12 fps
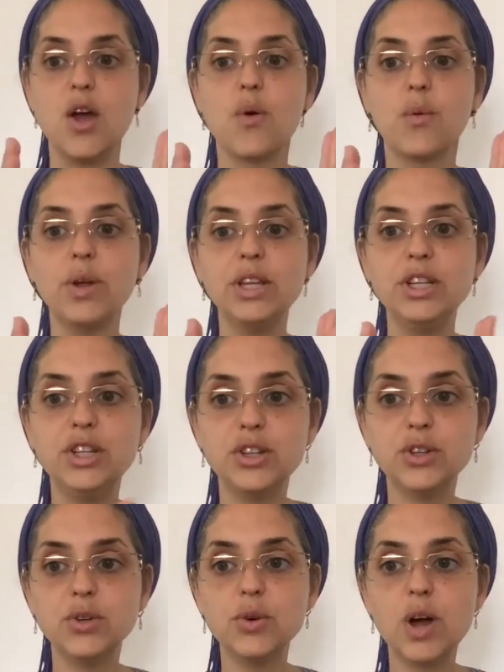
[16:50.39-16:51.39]
When
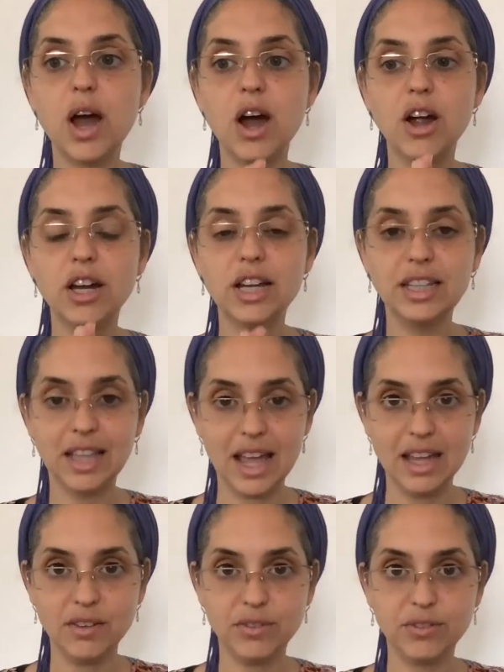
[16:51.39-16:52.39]
you are in
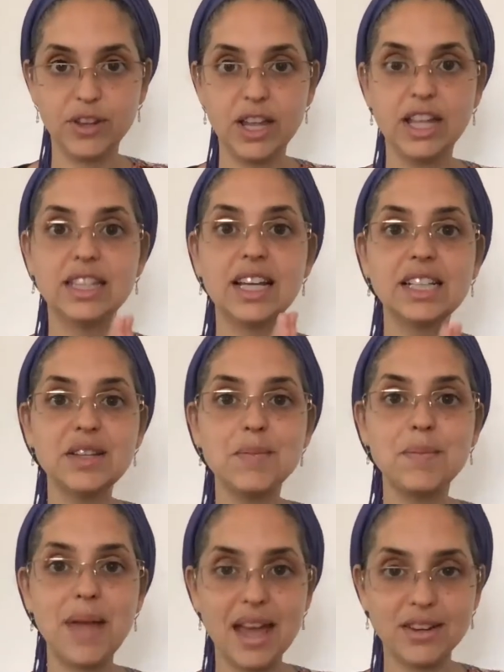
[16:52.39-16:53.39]
life, it
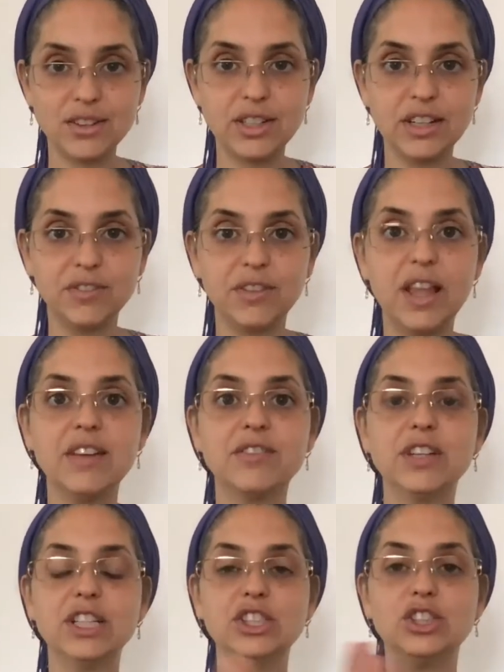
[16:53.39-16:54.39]
doesn't matter if life
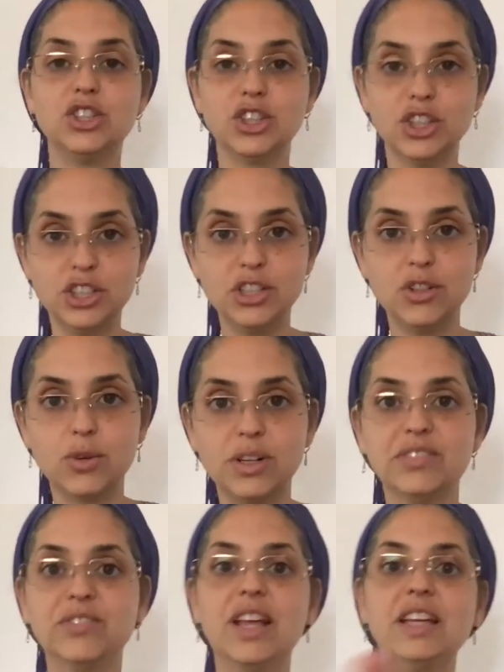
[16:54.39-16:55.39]
is good or
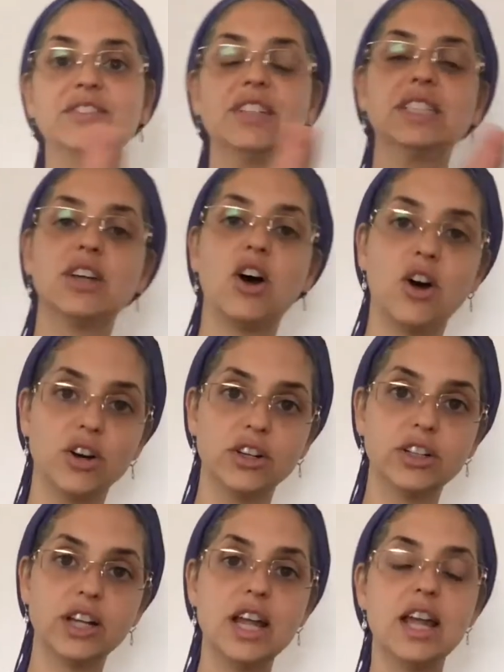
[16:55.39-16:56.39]
if life is hard.